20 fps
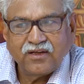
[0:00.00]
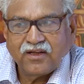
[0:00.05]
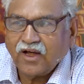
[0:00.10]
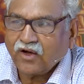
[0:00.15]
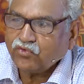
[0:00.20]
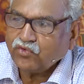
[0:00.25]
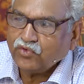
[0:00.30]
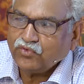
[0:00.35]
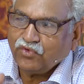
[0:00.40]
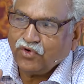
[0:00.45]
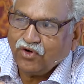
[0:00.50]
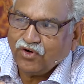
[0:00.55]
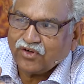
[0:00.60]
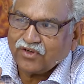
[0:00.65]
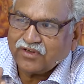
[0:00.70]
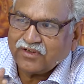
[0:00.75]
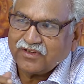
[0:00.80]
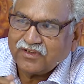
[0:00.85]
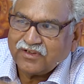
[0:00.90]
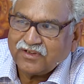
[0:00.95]
I have to walk.
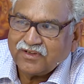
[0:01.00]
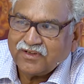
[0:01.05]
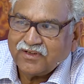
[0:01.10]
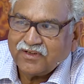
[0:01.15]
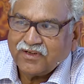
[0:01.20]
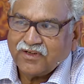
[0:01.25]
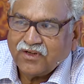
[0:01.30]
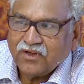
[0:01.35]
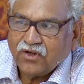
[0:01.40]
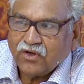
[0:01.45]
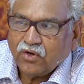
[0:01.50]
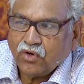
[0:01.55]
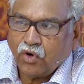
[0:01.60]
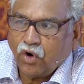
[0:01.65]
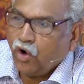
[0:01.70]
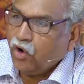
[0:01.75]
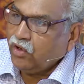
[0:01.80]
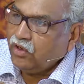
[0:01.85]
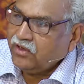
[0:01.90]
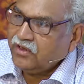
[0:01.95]

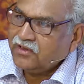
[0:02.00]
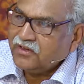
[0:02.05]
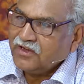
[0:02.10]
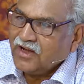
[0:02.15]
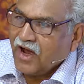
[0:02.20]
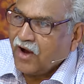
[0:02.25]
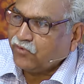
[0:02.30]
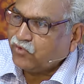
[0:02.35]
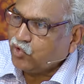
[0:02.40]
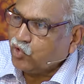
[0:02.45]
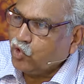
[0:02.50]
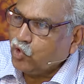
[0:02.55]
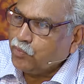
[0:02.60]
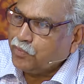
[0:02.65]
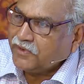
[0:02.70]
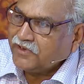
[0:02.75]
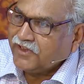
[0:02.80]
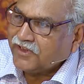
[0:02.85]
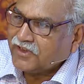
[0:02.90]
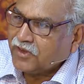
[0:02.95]
Or I have to
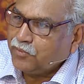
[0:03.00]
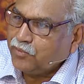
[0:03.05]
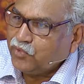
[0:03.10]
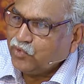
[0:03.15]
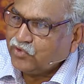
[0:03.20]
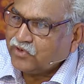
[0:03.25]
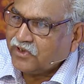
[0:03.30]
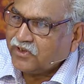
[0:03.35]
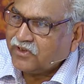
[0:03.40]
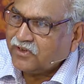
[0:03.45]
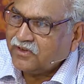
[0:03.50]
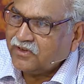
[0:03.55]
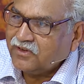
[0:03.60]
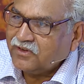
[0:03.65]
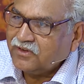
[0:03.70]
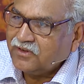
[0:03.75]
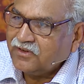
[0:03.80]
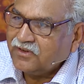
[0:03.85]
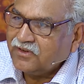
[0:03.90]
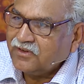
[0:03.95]
open the computer.
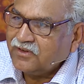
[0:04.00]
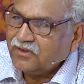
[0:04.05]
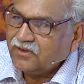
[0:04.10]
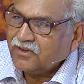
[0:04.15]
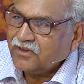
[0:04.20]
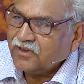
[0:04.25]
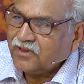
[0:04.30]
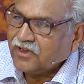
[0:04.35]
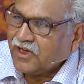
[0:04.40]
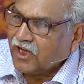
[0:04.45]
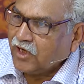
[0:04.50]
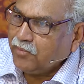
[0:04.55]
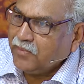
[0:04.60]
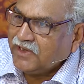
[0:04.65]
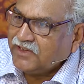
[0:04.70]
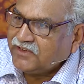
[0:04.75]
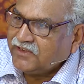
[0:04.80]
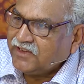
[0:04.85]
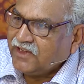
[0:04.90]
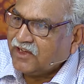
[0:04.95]

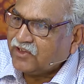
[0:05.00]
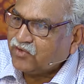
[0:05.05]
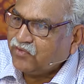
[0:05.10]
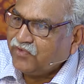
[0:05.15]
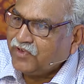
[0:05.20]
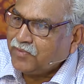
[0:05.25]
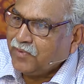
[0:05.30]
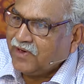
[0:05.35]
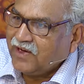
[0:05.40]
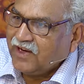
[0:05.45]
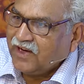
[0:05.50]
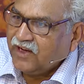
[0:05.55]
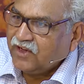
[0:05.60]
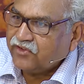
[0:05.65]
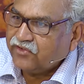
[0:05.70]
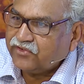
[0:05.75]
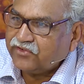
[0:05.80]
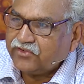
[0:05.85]
Karmendriyas with my hands.